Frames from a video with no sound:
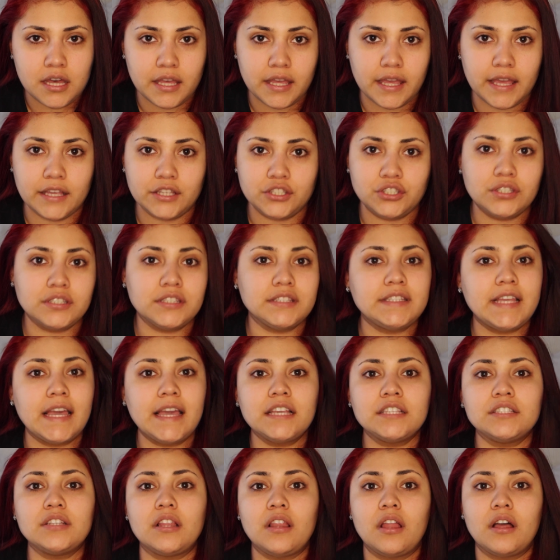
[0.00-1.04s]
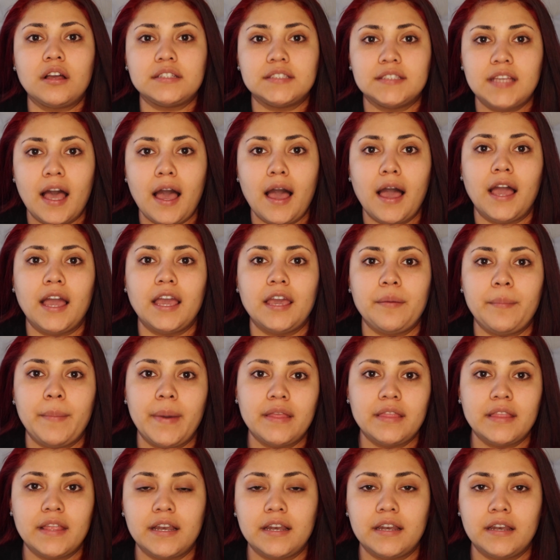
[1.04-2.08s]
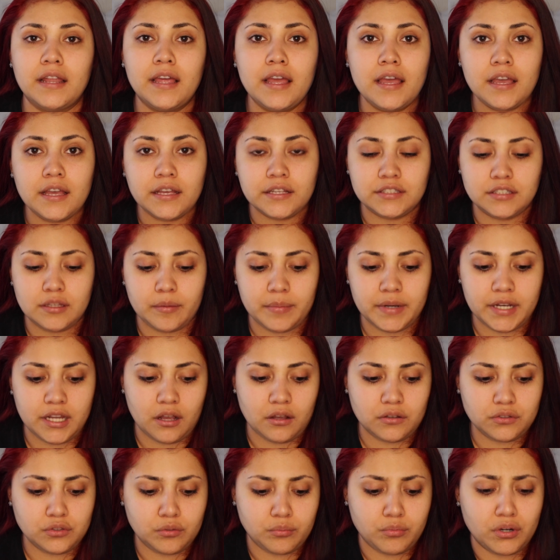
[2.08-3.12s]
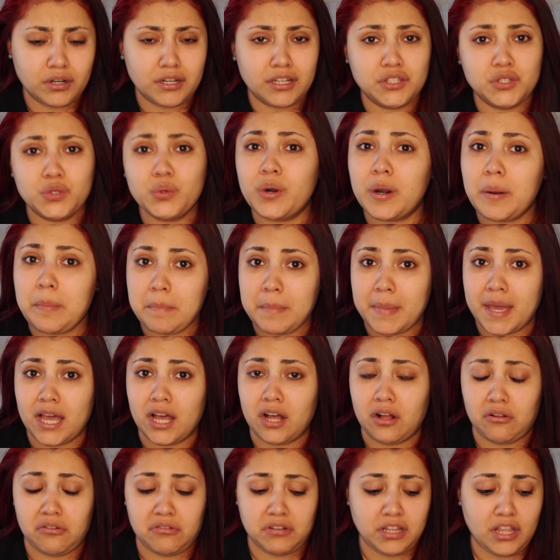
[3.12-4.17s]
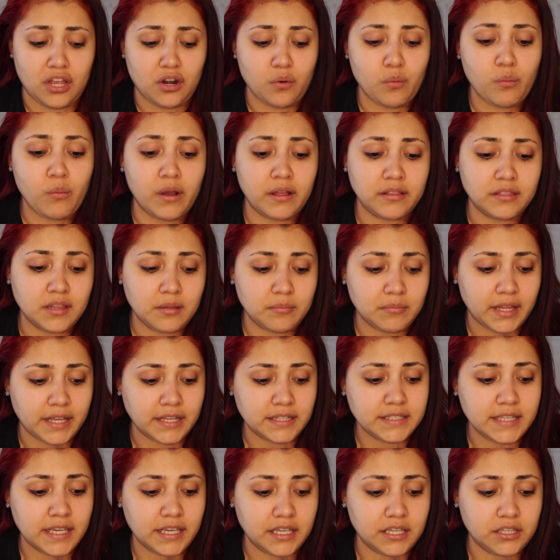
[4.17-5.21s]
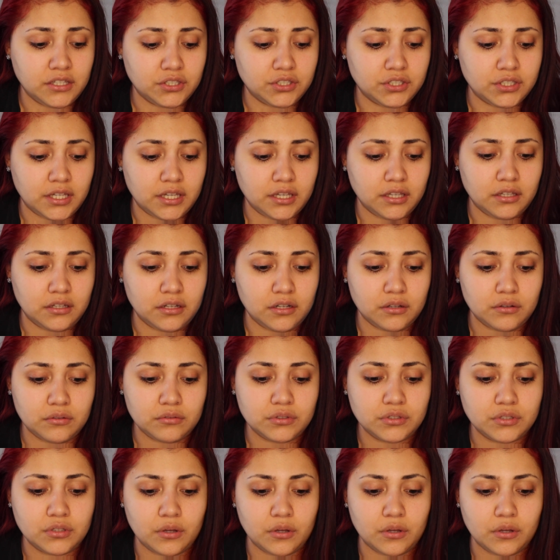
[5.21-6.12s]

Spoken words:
it just takes a long time, and then somebody also broke into our mail, and I don't want them like taking shit, you know.